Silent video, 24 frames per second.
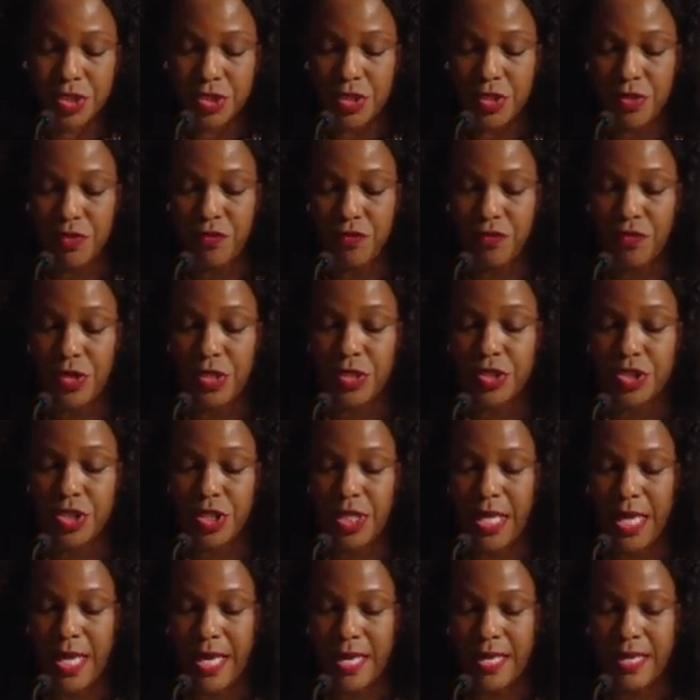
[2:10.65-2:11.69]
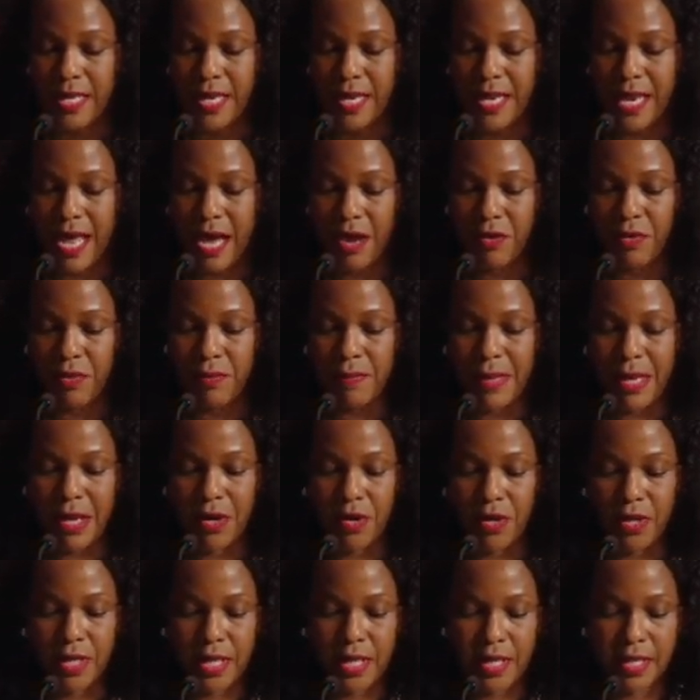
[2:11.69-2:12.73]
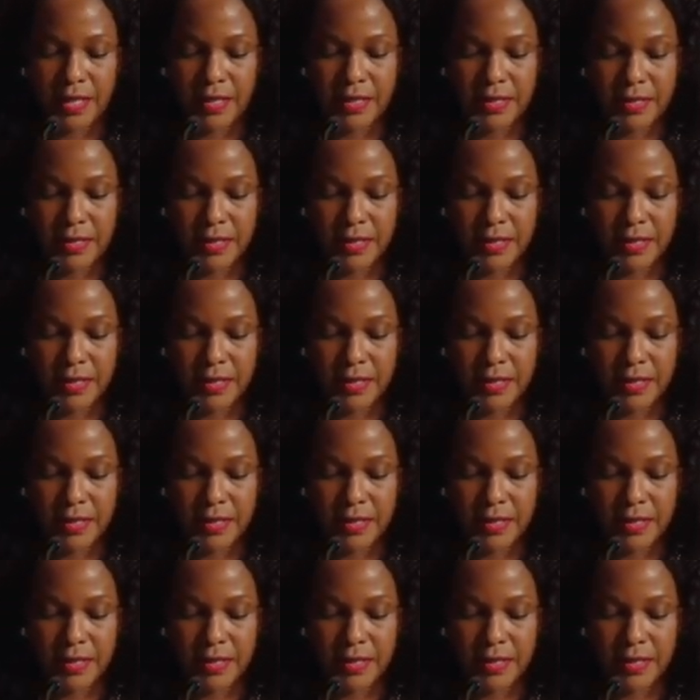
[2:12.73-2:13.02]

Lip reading: then French again, and now American.